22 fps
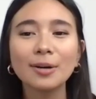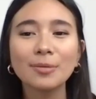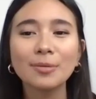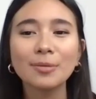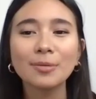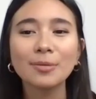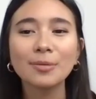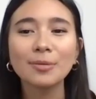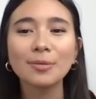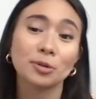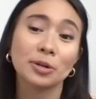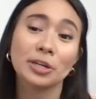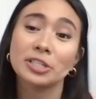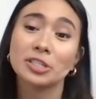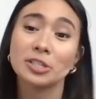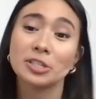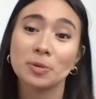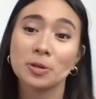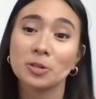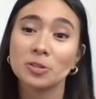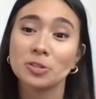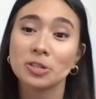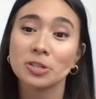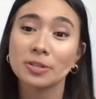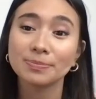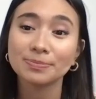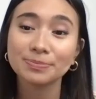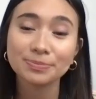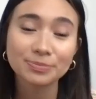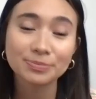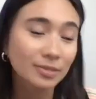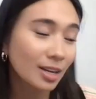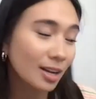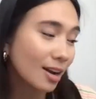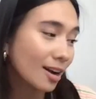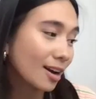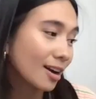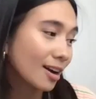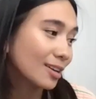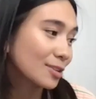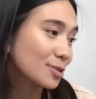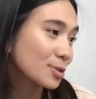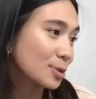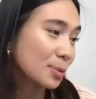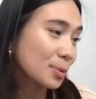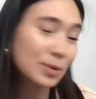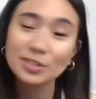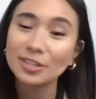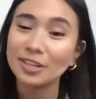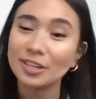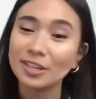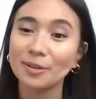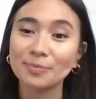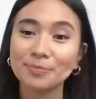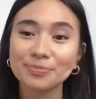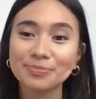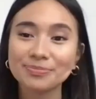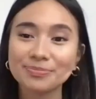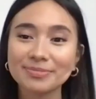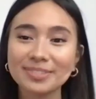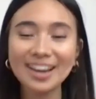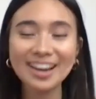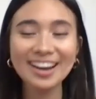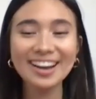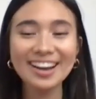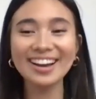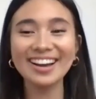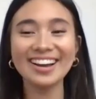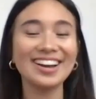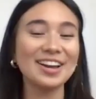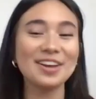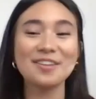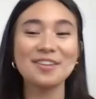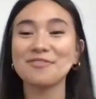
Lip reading: like a crazy person. So we'll see. If that